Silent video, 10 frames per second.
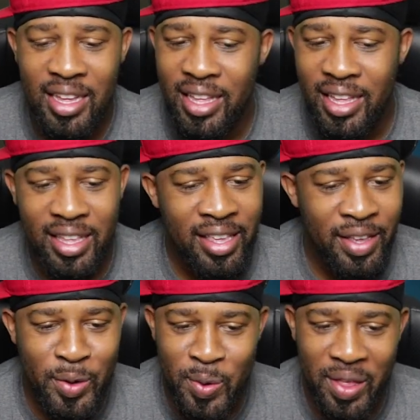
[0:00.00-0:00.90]
he
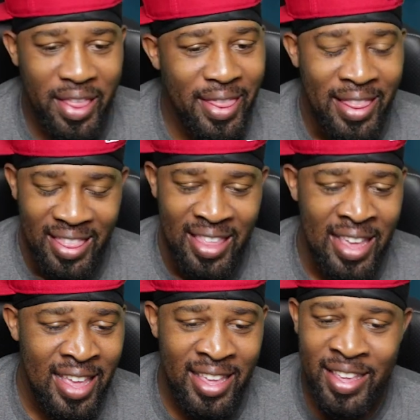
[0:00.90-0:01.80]
killed
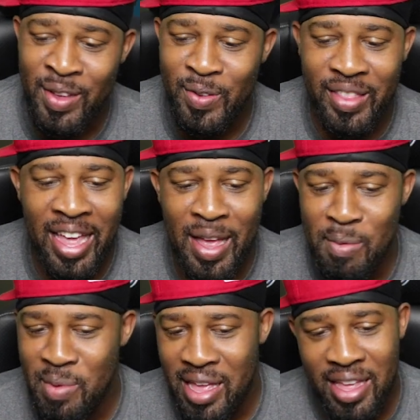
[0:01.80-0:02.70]
that,
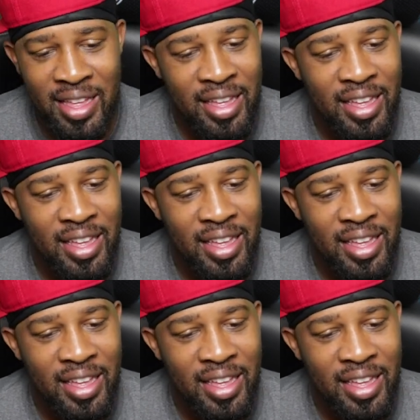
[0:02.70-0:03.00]
man.